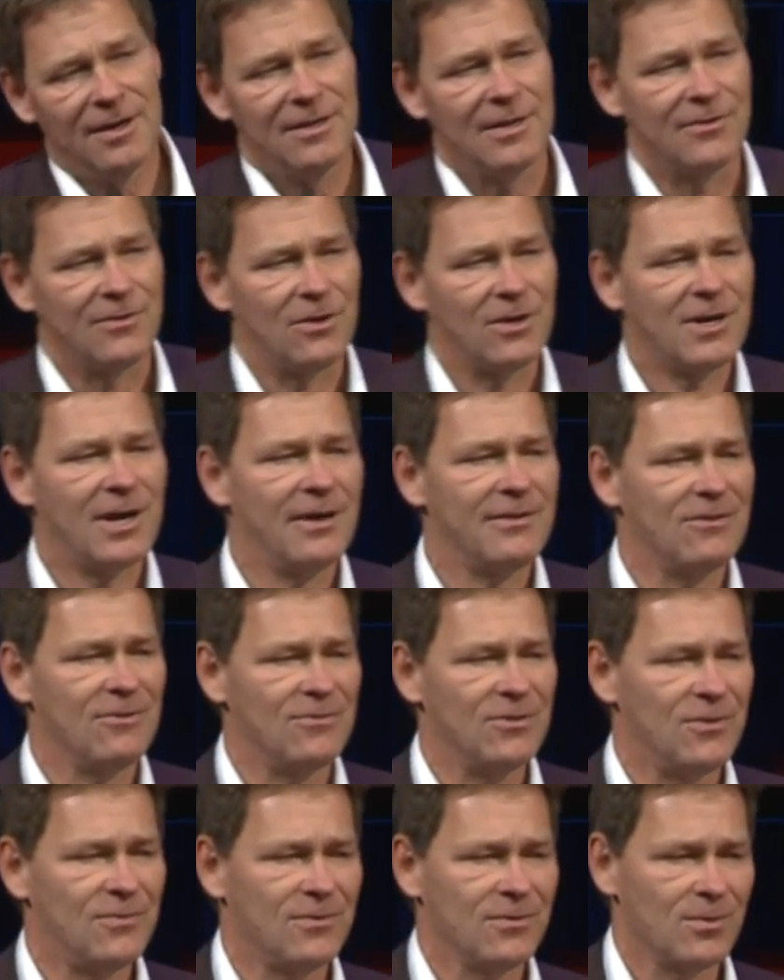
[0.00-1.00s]
It's all kinds
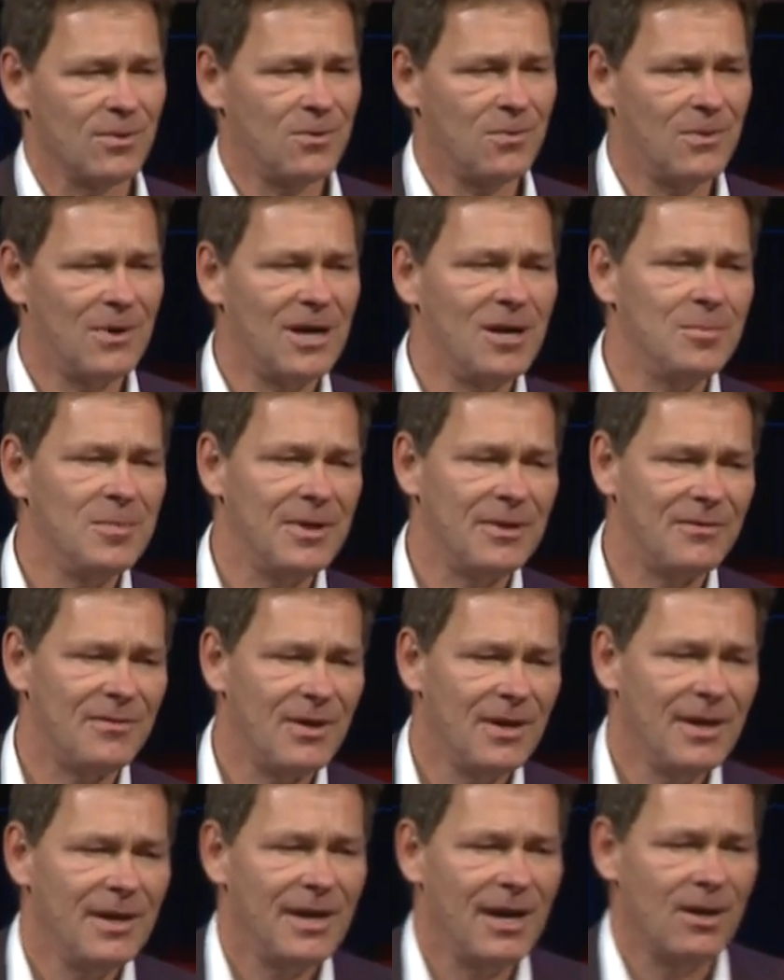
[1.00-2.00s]
of different requirements,
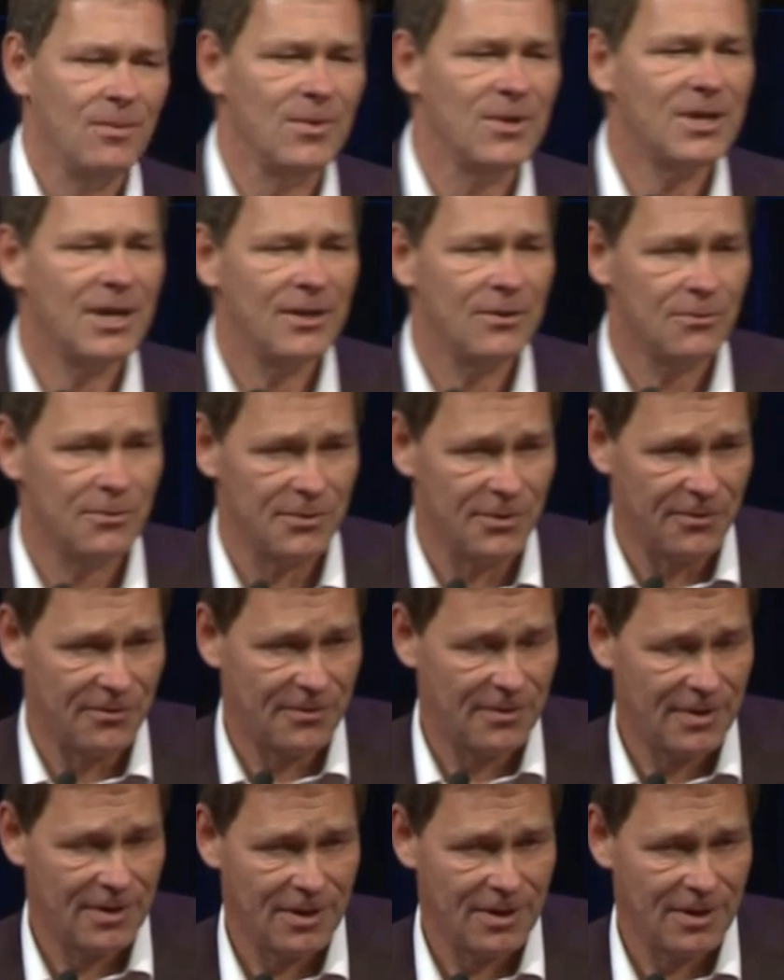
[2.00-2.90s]
and we can do this.